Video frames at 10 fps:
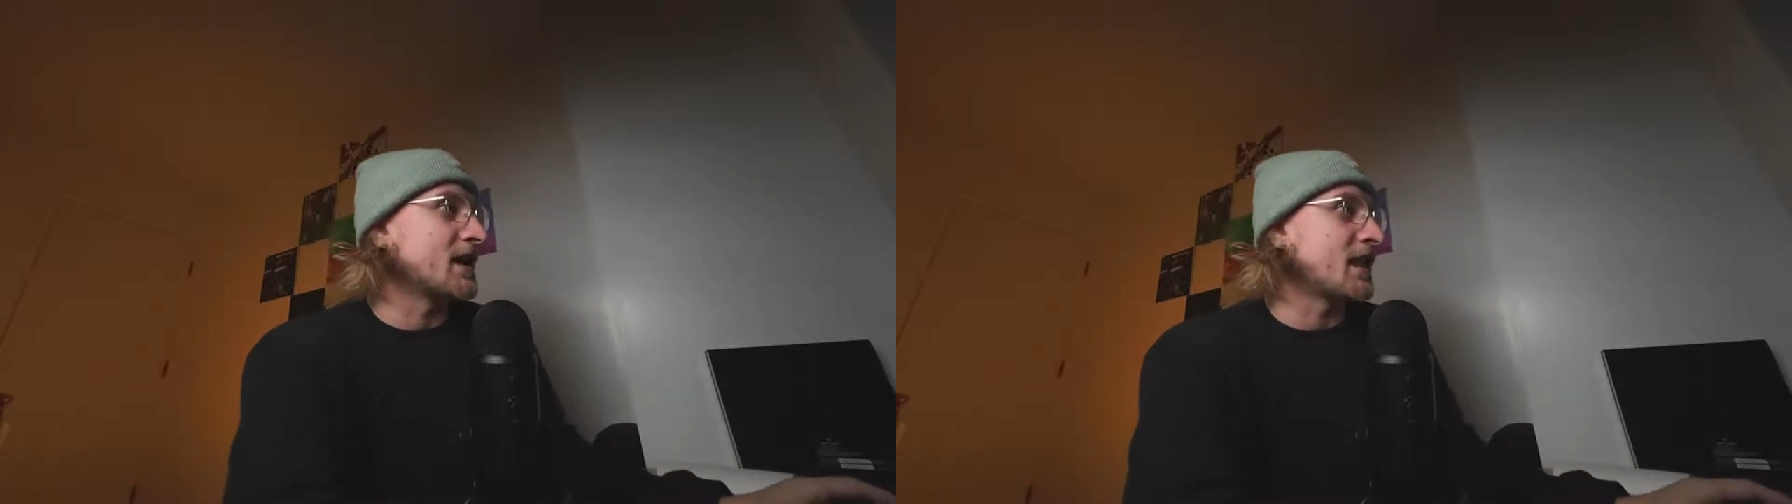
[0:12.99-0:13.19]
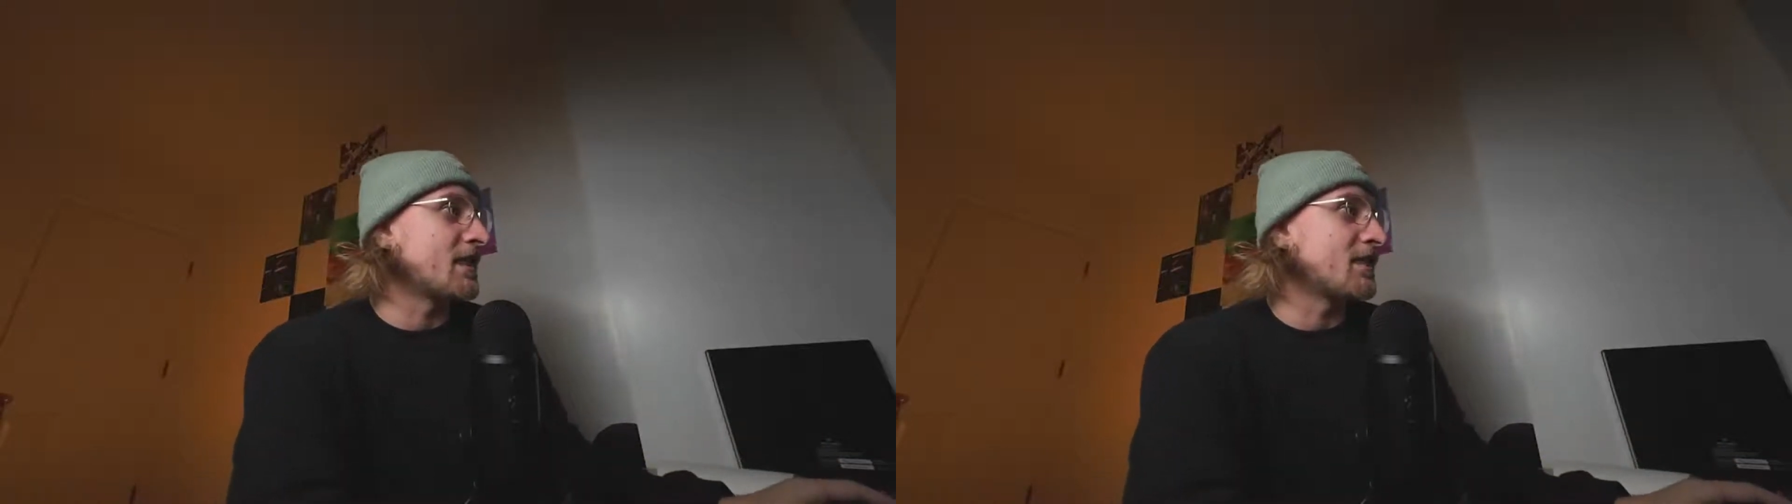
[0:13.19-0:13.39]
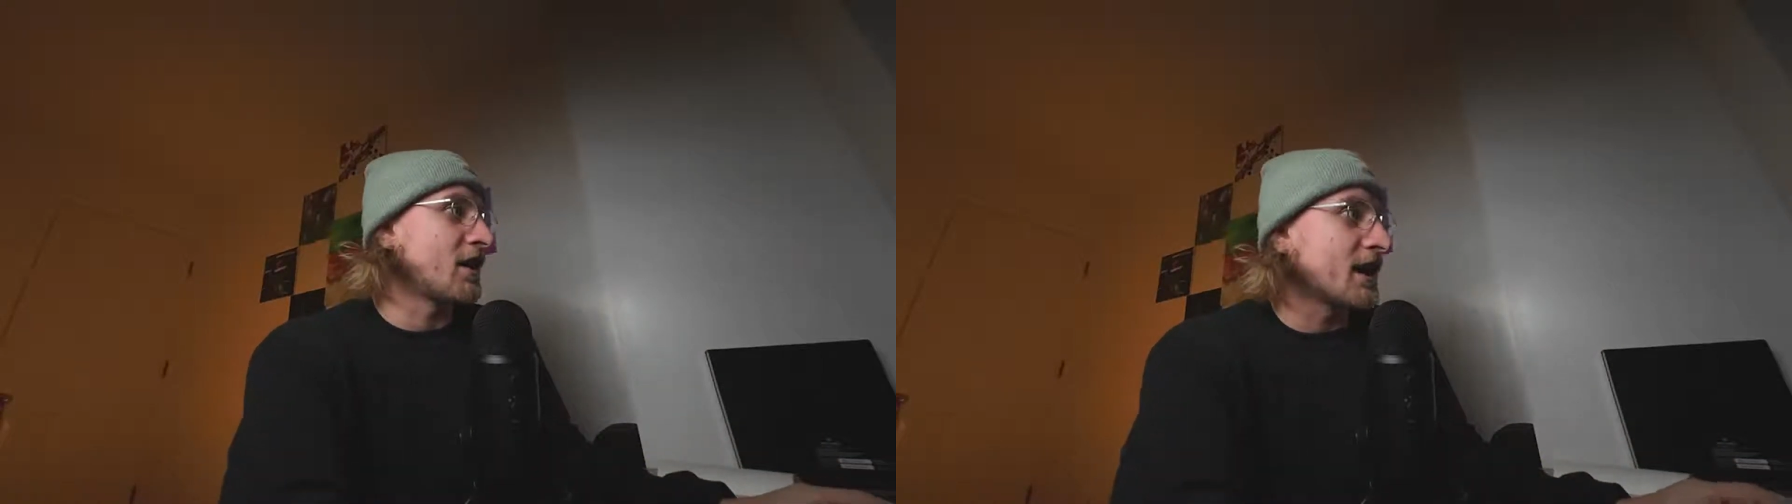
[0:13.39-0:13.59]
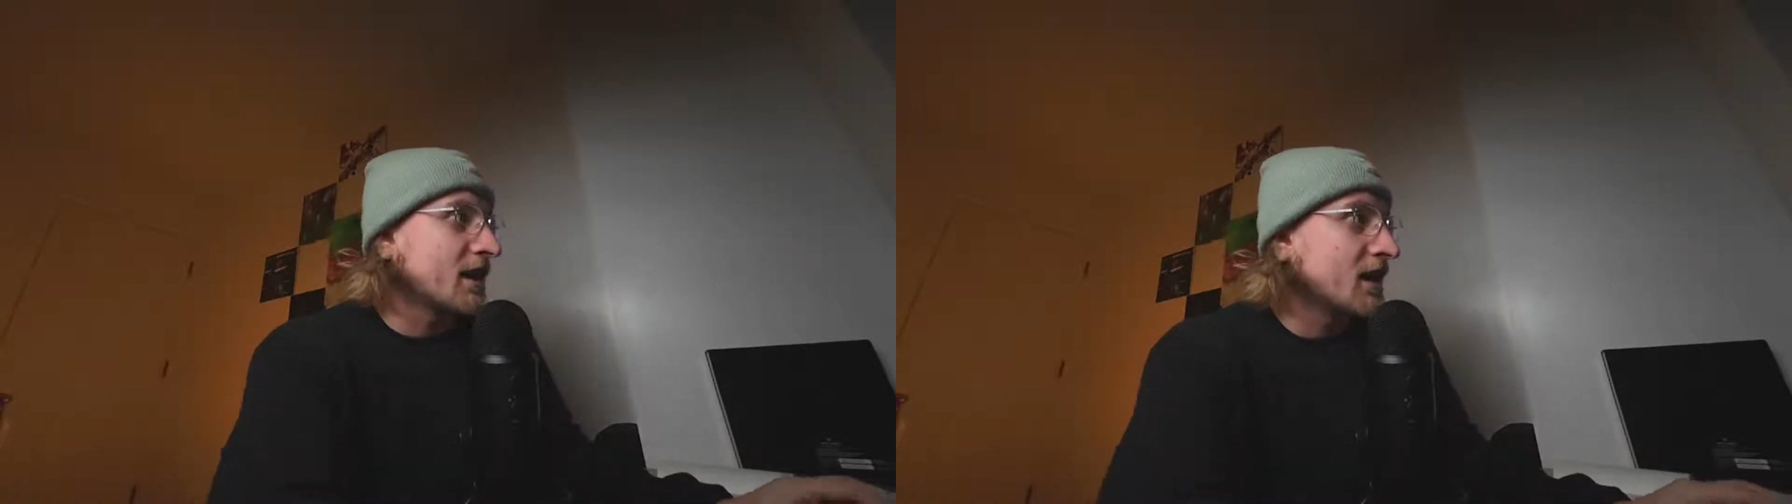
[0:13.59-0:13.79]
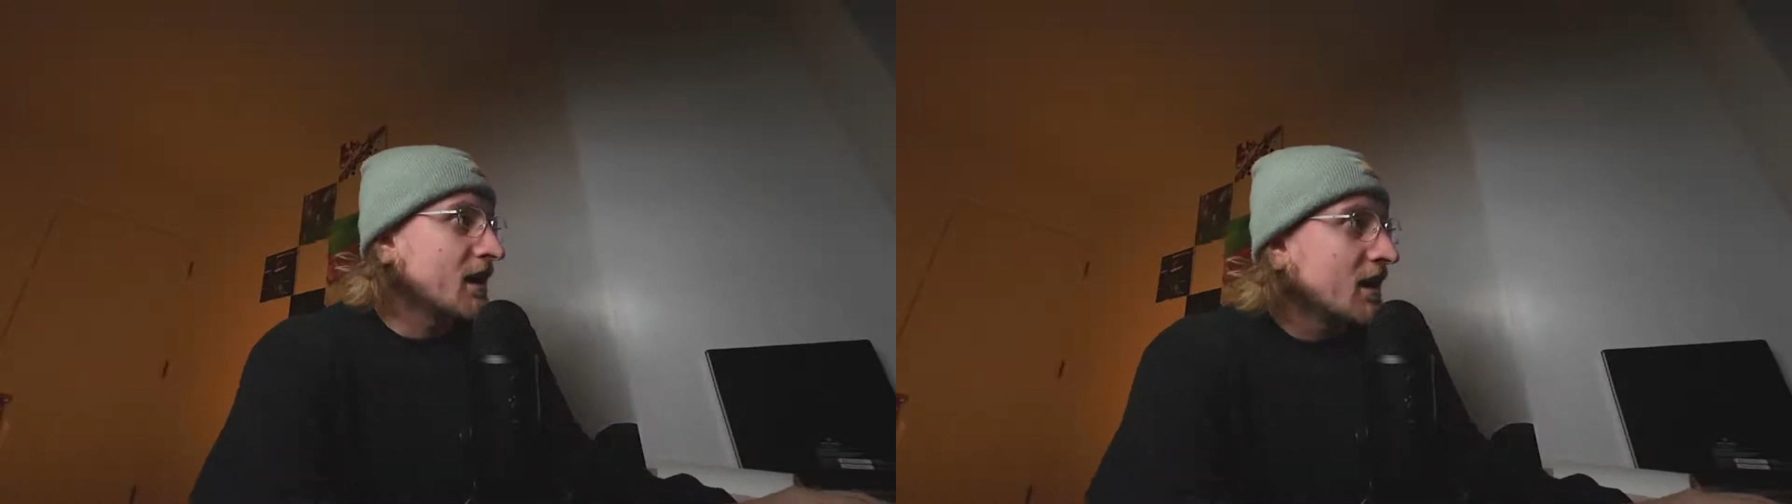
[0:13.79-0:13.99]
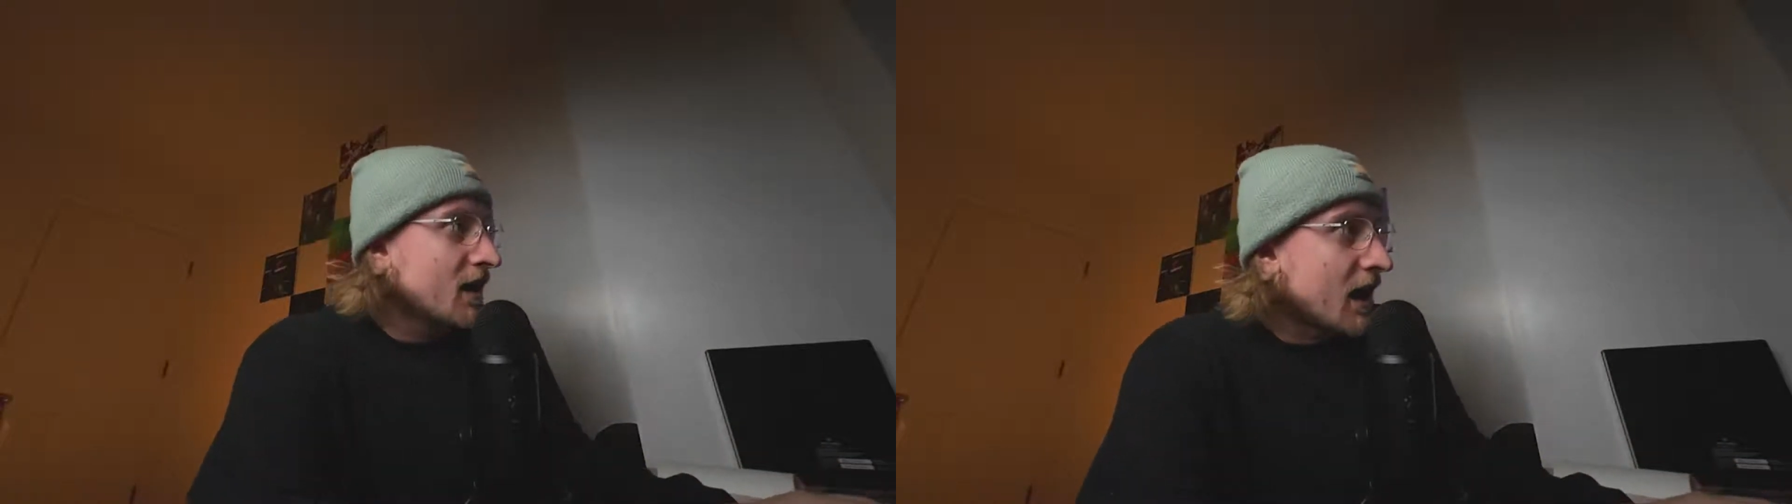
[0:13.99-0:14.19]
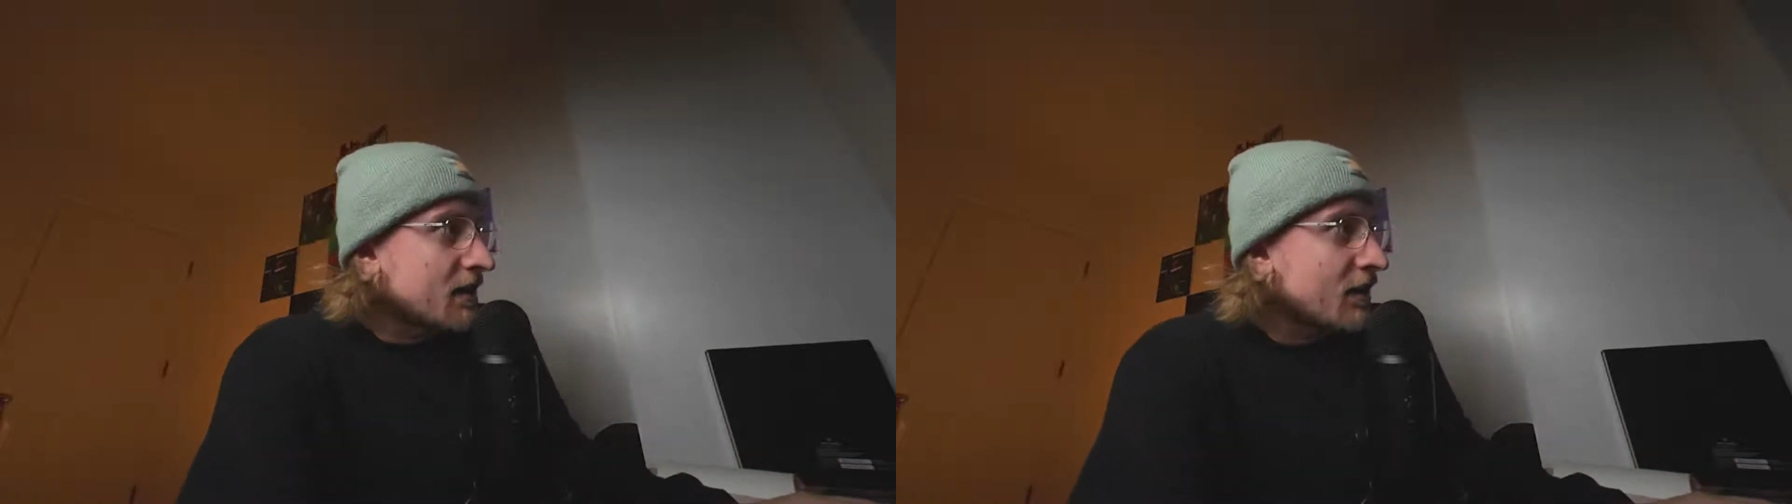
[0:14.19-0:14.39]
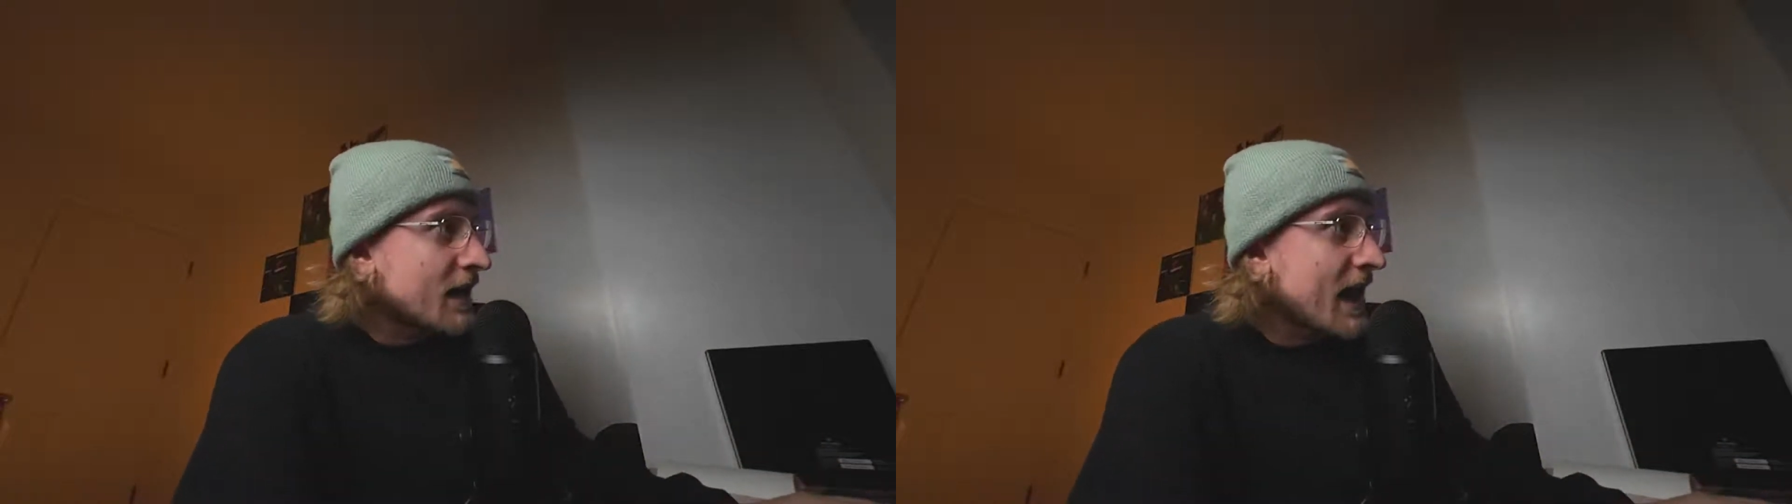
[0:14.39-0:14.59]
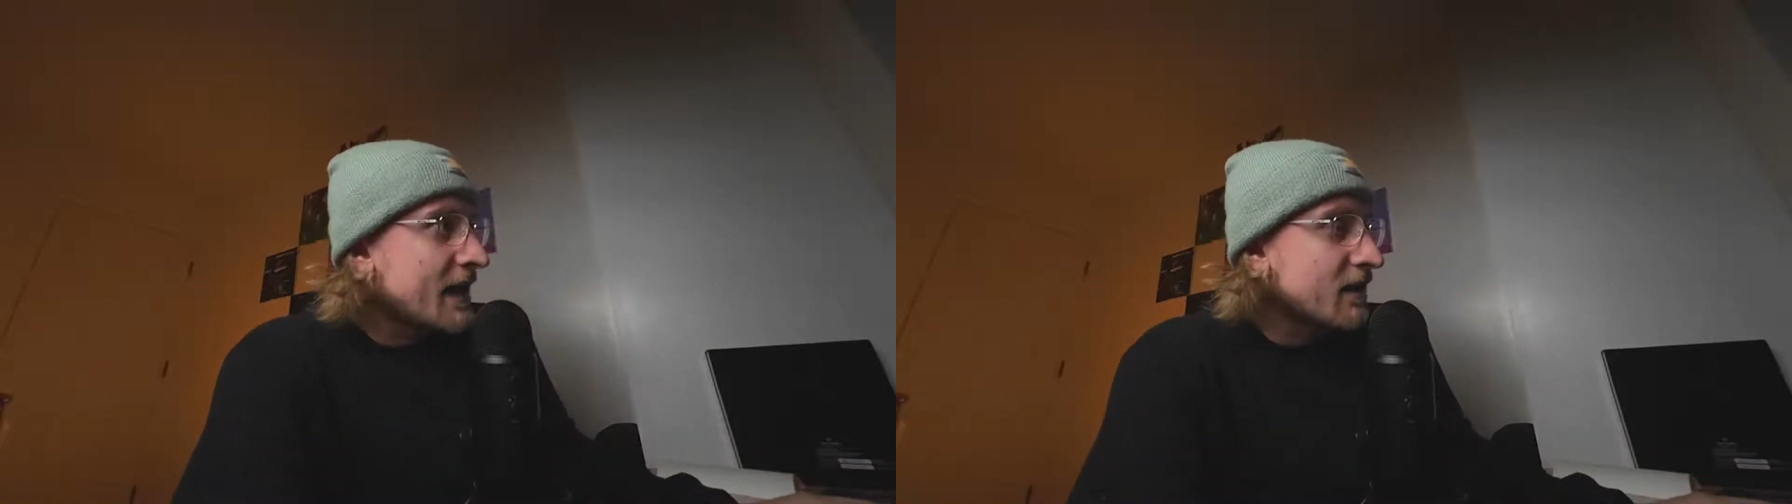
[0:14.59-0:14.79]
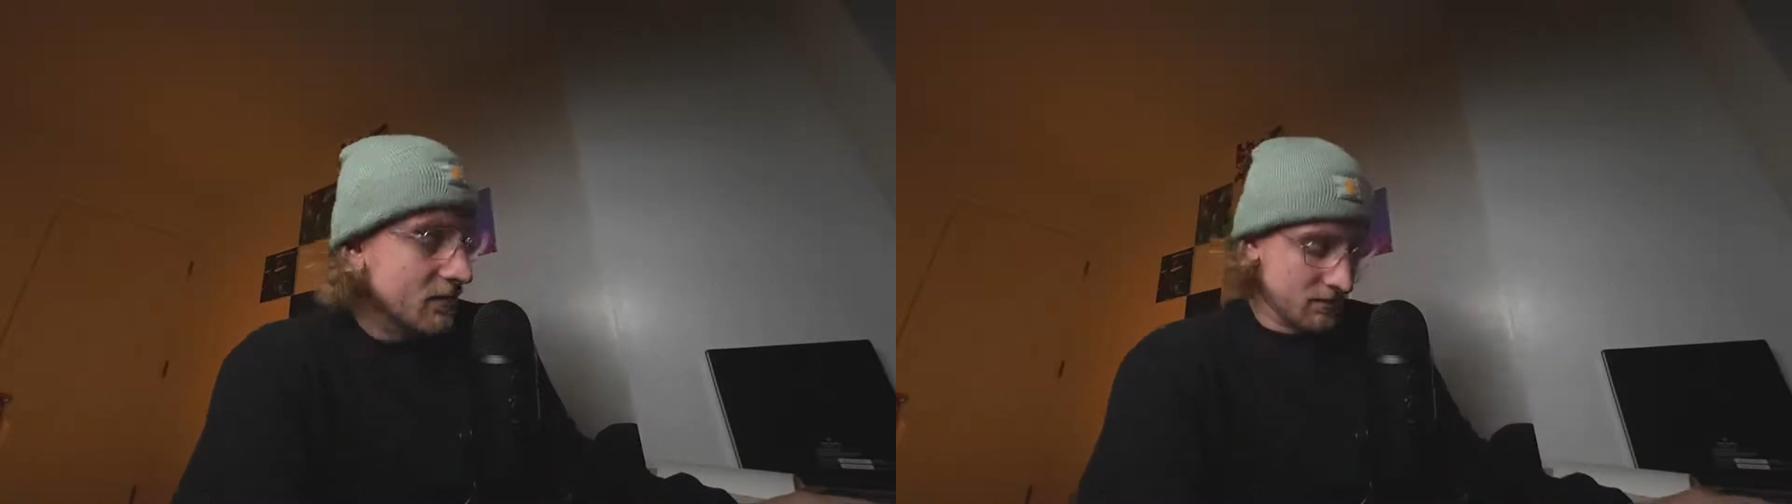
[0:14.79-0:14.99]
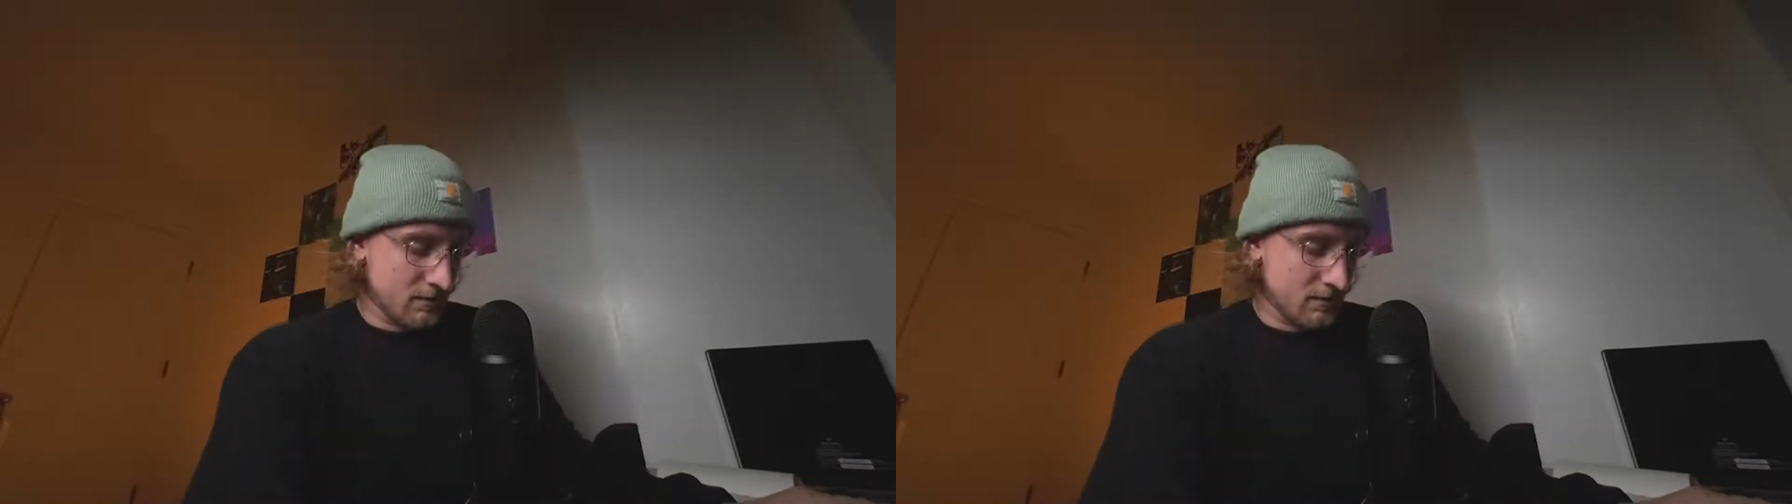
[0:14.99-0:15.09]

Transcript: I thought I had it.